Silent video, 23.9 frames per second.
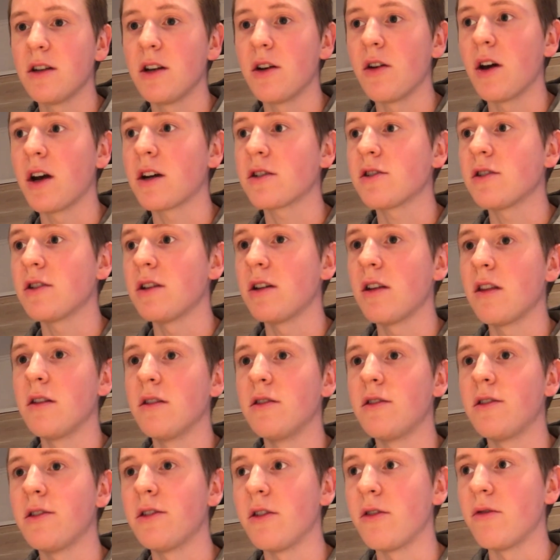No, actually,
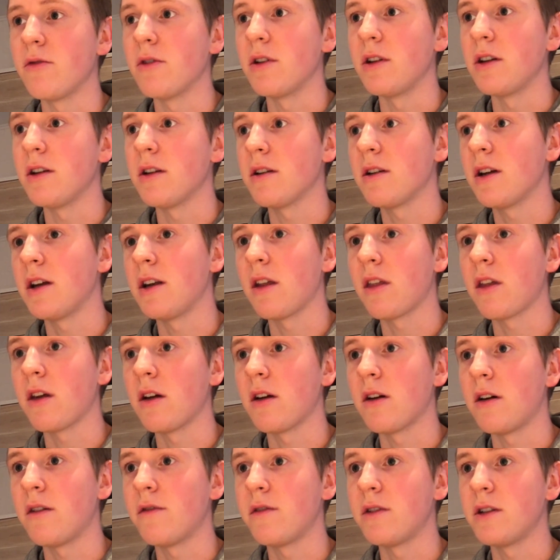it's not really
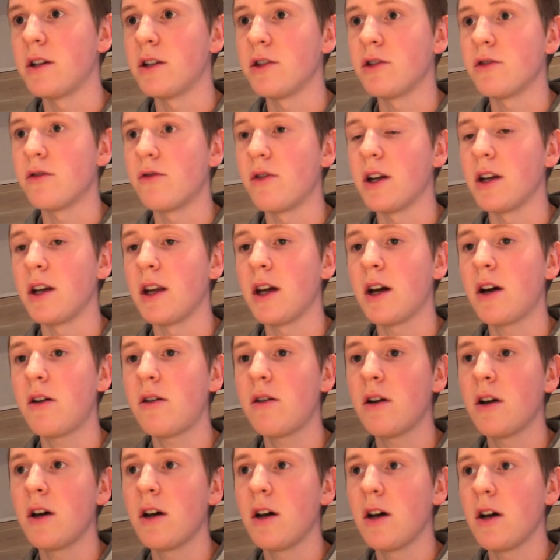anything confidential right now,
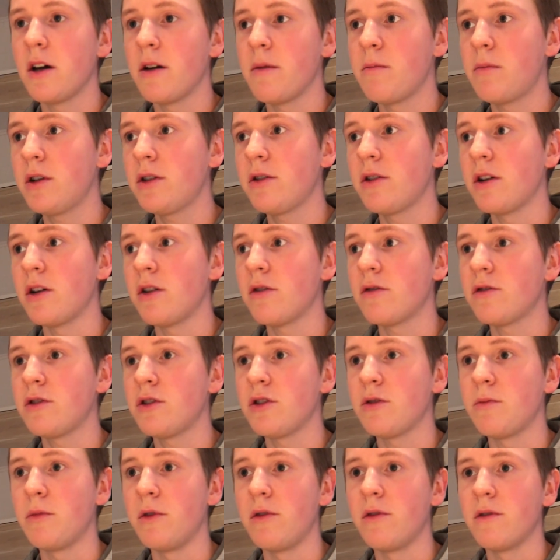but you know,
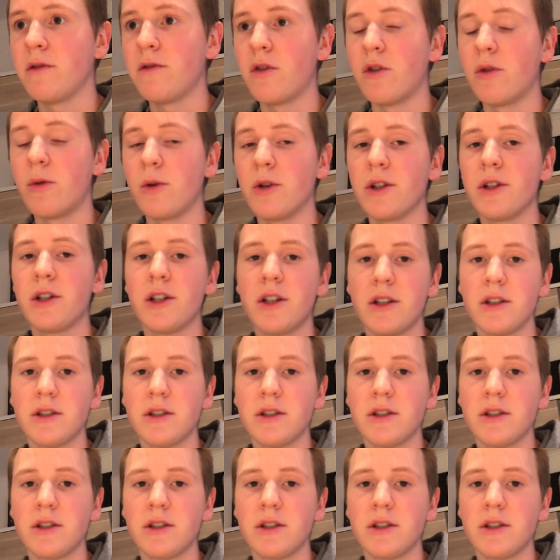just moving forward.